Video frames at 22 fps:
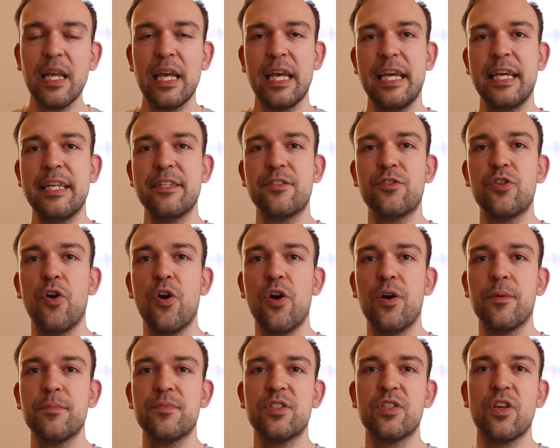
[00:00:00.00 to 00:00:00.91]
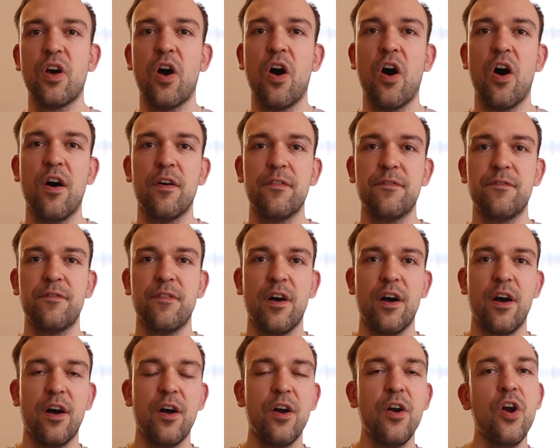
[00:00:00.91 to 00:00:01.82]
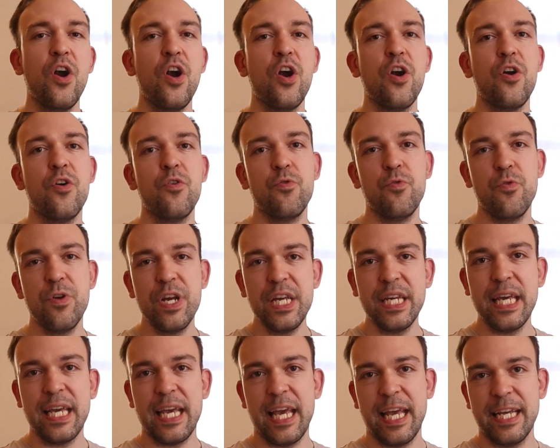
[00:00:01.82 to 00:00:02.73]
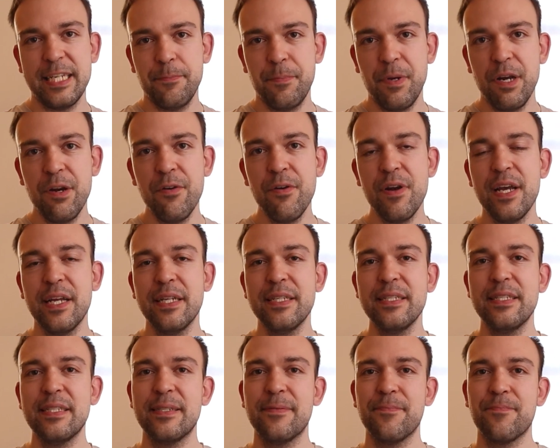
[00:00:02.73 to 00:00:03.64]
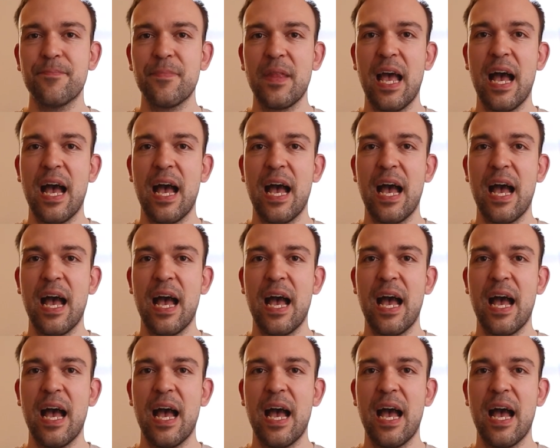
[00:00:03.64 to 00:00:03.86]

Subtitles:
In terms of reading experience,